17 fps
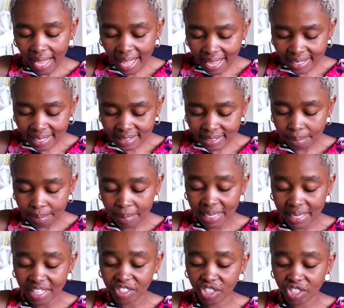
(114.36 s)
and
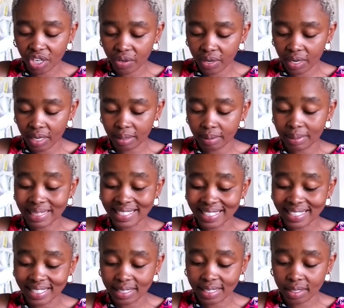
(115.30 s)
managerial
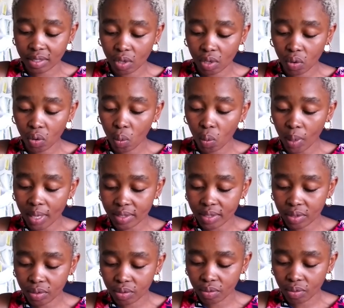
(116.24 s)
leaders who
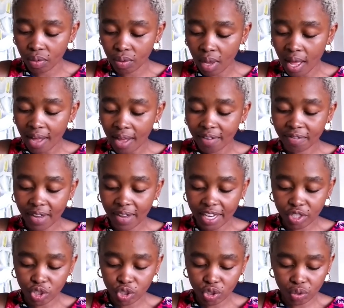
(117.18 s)
want to
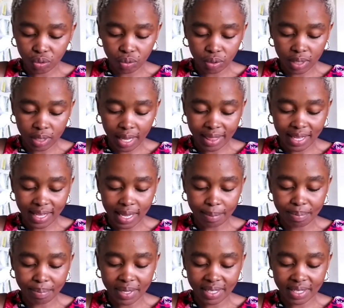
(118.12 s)
fine-tune their
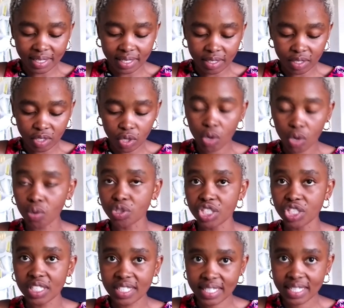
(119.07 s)
business
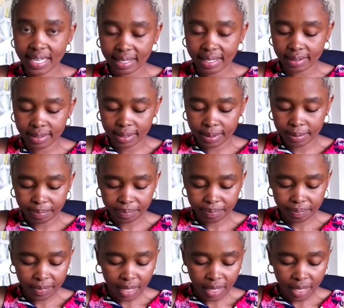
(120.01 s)
coaching skills.